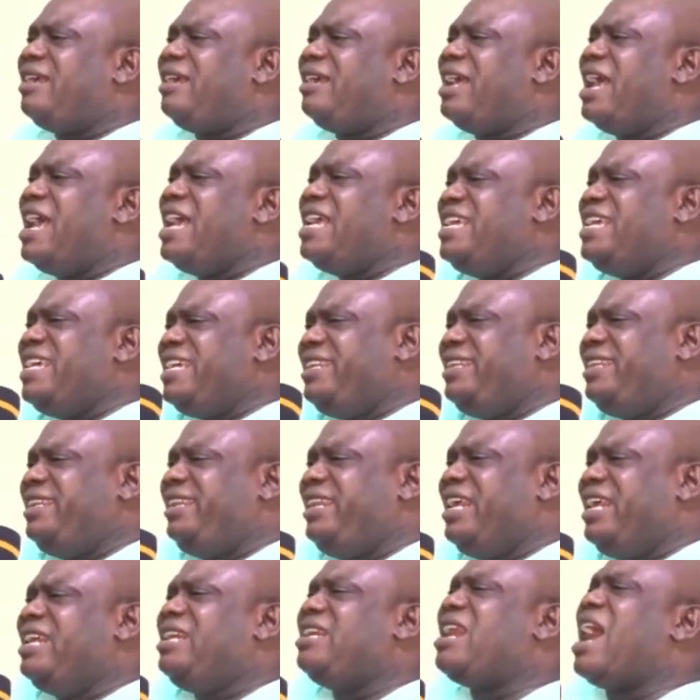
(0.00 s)

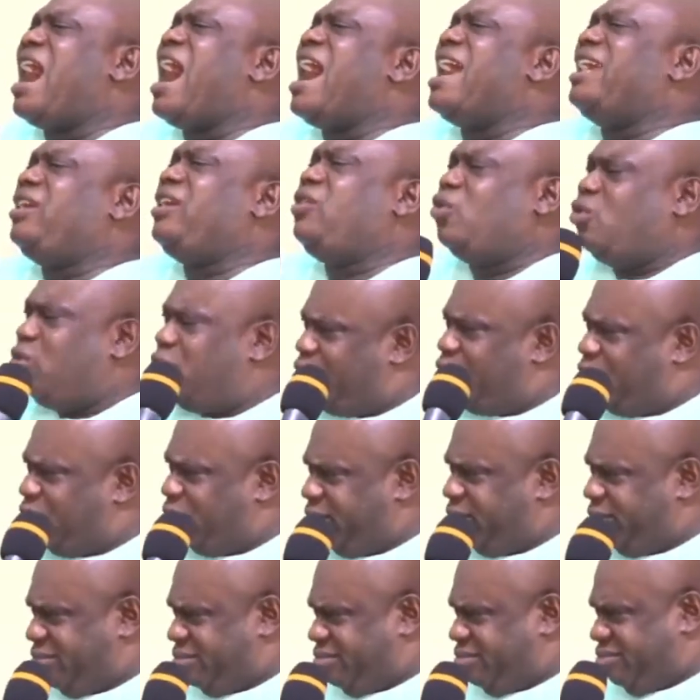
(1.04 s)
hidden idol.
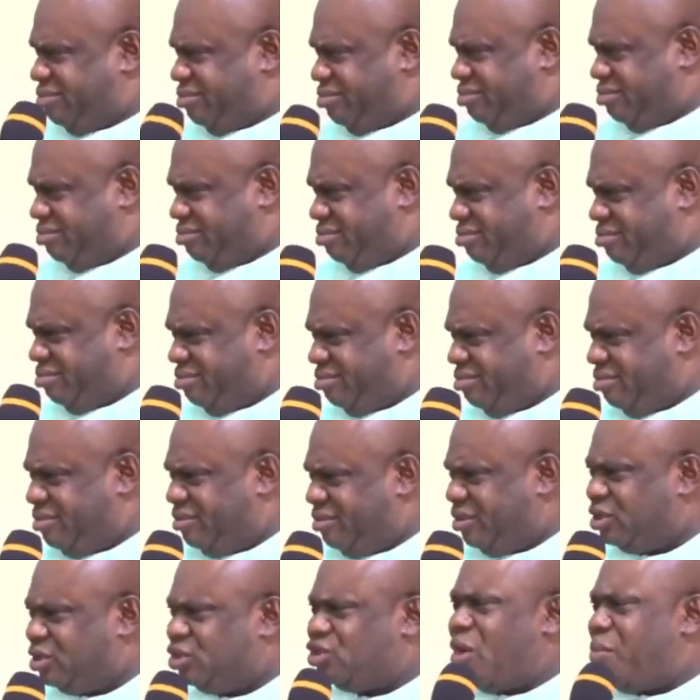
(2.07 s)

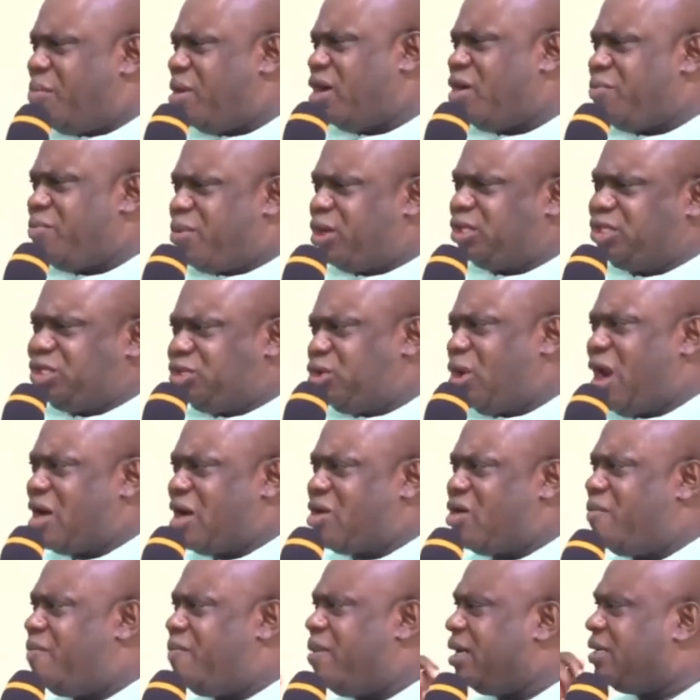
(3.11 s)
Somebody brought it to that
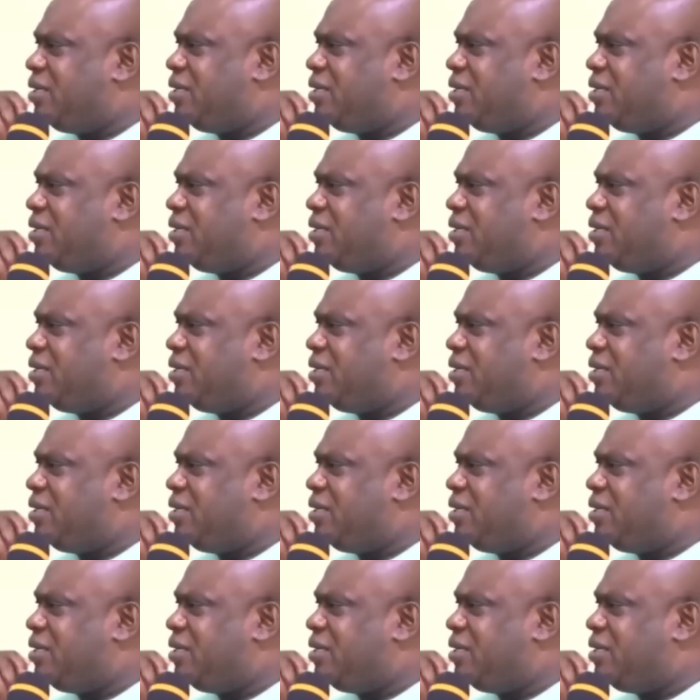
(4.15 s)
compound.